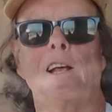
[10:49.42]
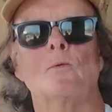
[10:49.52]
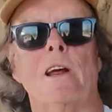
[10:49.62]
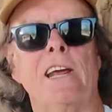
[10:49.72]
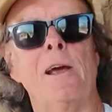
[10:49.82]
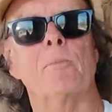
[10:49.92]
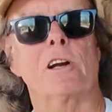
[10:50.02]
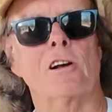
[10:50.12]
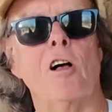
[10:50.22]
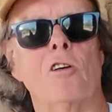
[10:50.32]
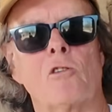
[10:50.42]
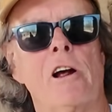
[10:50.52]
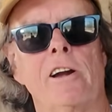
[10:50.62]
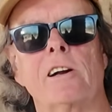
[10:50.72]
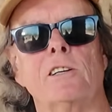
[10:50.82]
and that's why you can't put a
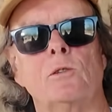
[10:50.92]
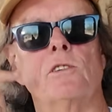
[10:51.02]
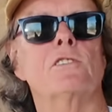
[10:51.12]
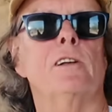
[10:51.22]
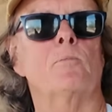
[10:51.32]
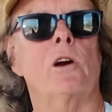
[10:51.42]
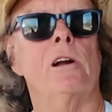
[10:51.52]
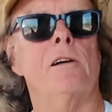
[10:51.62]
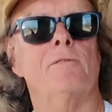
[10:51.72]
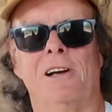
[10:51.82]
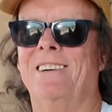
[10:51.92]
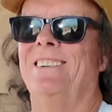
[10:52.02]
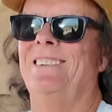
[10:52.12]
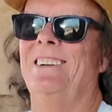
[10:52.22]
collar on it because it would slip right off.